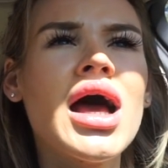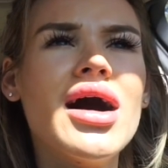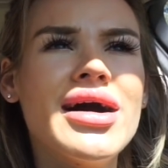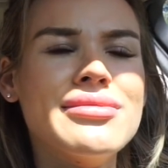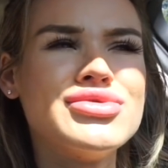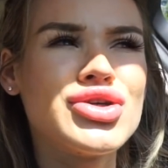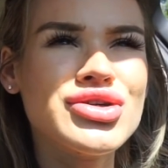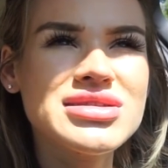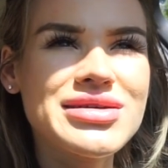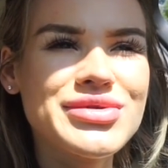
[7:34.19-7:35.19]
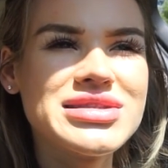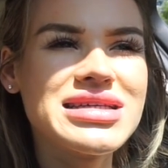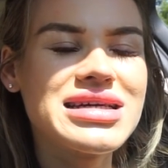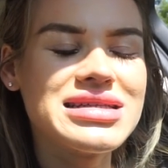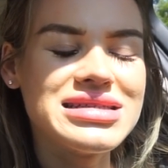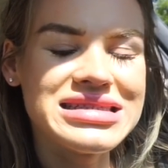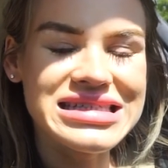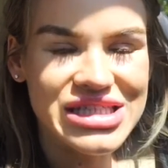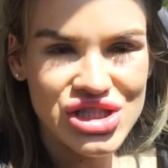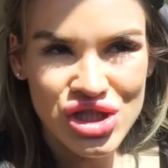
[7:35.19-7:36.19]
Um, turns out it was the
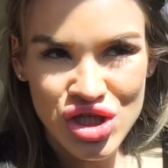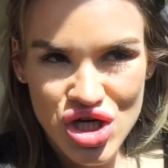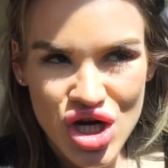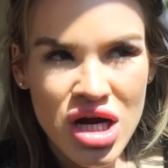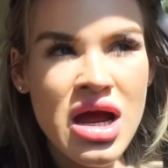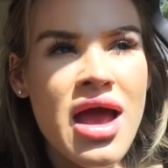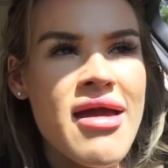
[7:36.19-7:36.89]
conditioner,